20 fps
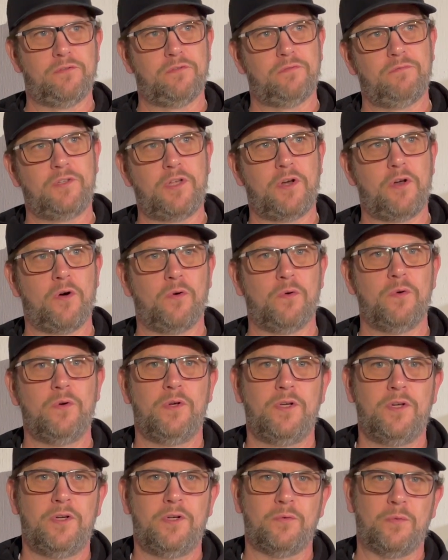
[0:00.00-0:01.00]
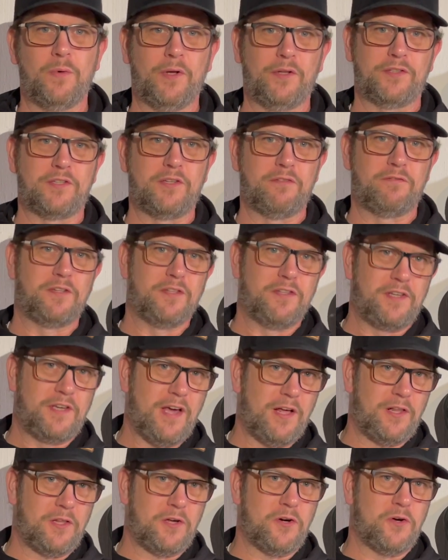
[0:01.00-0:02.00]
you know, relative to the
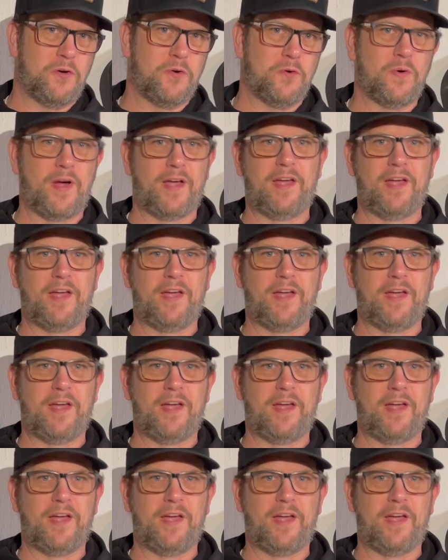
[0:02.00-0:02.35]
yellow.